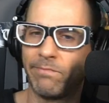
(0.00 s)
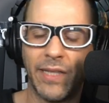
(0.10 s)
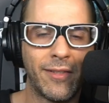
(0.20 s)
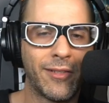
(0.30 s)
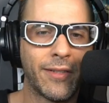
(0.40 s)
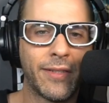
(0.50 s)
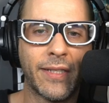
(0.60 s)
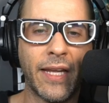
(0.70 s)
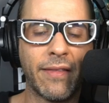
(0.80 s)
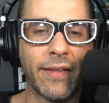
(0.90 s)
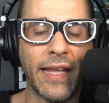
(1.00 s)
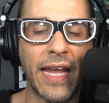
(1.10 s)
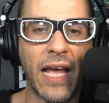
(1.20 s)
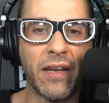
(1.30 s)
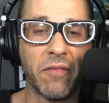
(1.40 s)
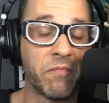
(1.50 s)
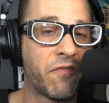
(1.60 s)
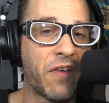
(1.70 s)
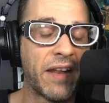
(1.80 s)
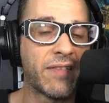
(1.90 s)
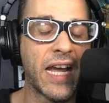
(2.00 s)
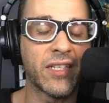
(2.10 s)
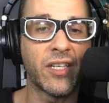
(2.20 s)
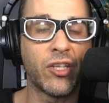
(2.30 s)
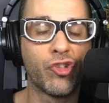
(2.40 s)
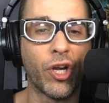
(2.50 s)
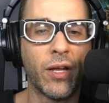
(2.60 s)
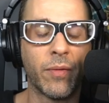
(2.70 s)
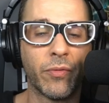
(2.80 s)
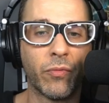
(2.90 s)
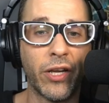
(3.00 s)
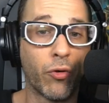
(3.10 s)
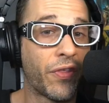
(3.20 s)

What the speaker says: Let's just say that they had a fantastic job, right?